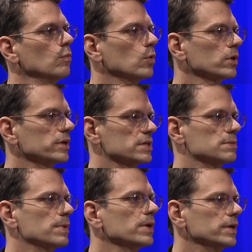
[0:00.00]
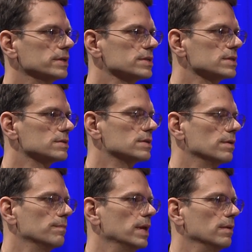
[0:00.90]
work experience, is to be